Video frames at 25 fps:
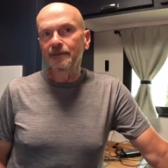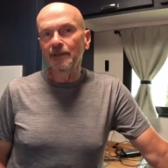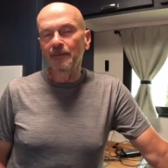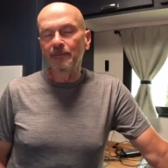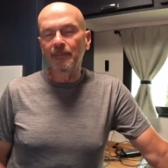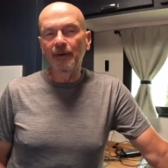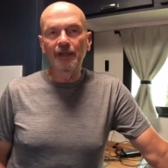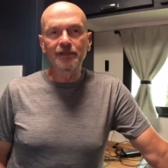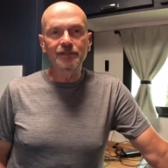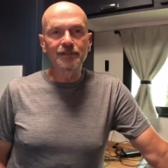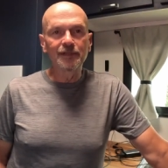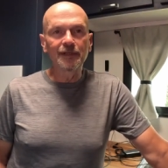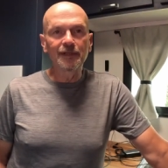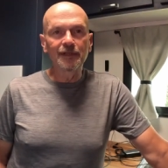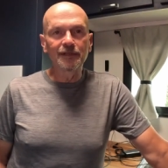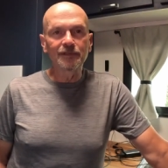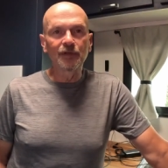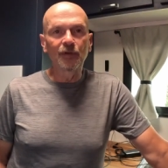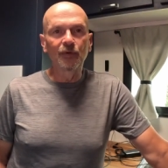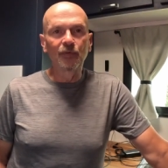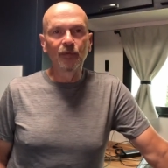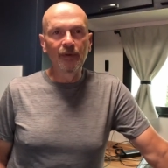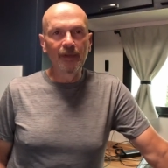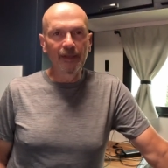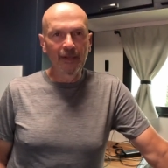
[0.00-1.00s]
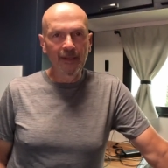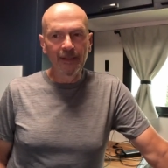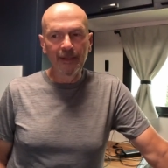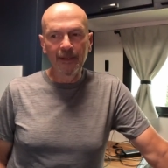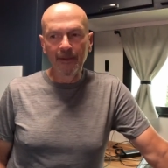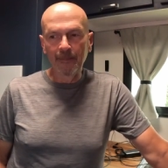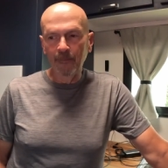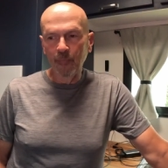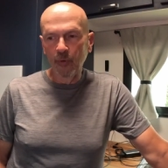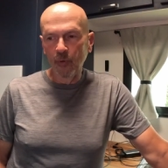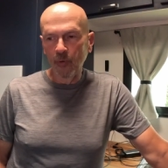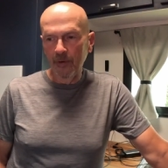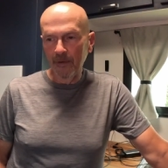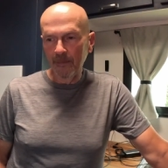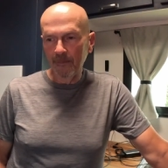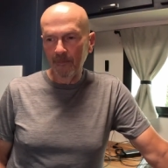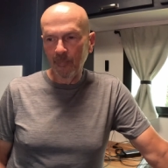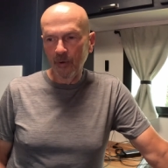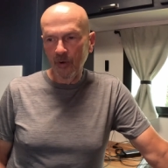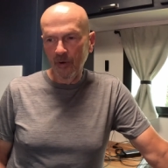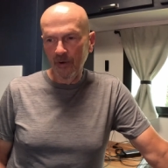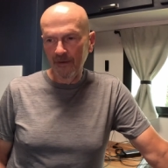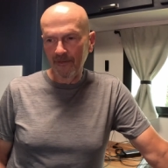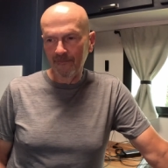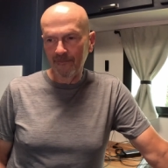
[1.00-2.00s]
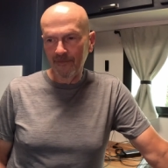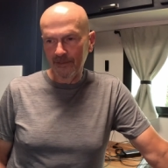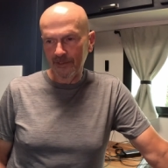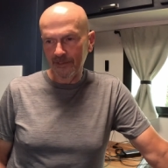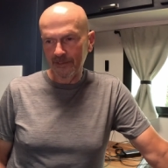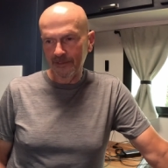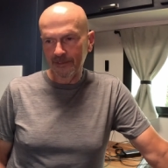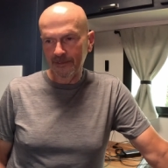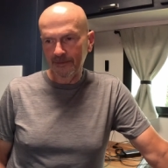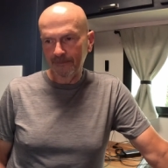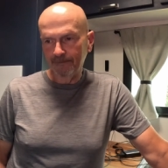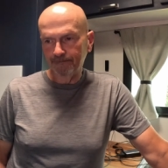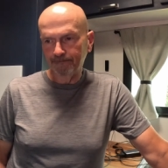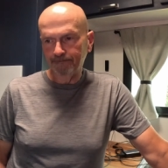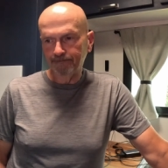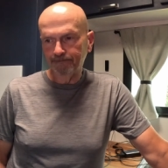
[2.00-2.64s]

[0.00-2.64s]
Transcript: the budget is a really important part of this.